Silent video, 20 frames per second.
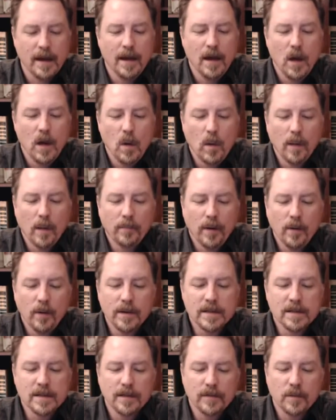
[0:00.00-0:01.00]
While
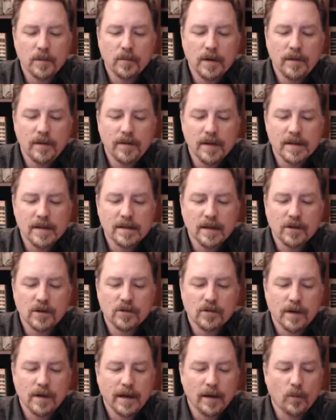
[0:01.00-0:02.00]
poets of the previous
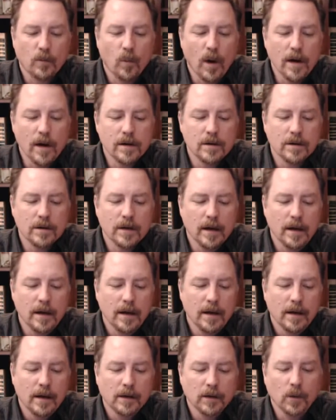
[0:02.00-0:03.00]
century had wandered
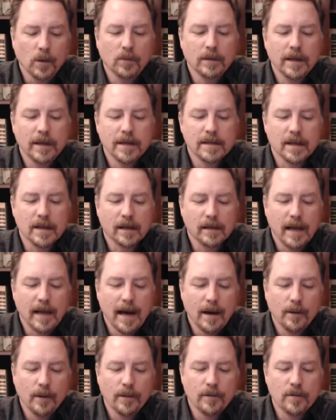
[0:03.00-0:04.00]
lonely as a
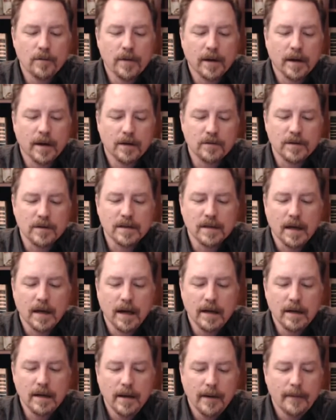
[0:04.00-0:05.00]
cloud through the
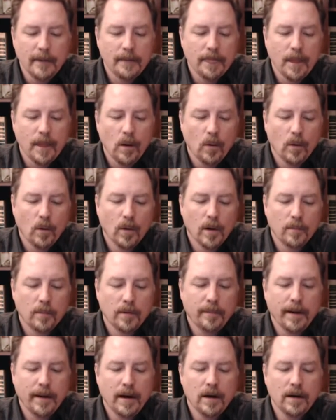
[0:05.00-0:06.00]
countryside, or
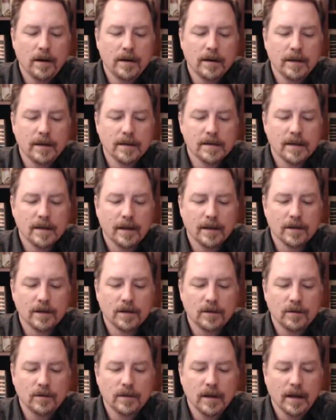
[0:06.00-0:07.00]
prepared in
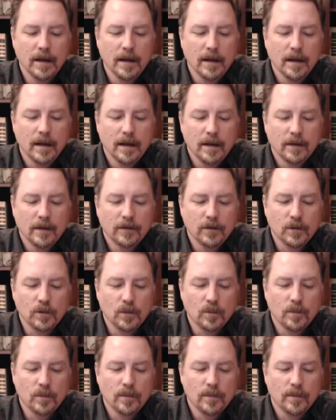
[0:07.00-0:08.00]
solitude
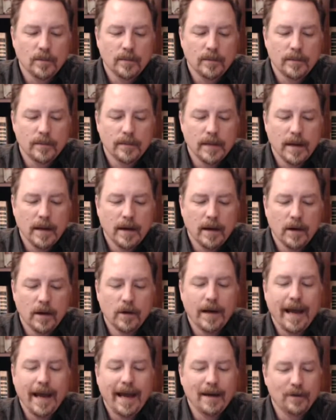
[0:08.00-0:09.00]
to
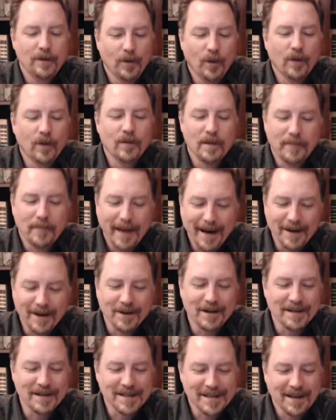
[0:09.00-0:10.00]
er, had or
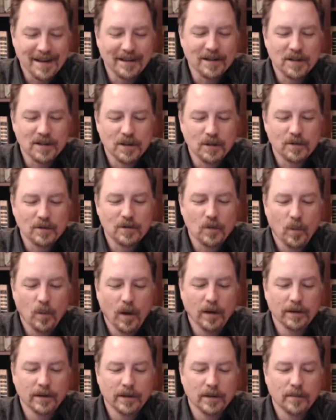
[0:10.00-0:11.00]
repaired in solitude to
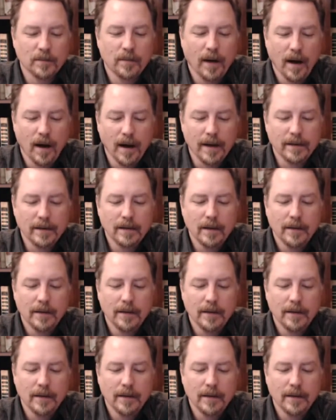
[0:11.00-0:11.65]
Walden Pond,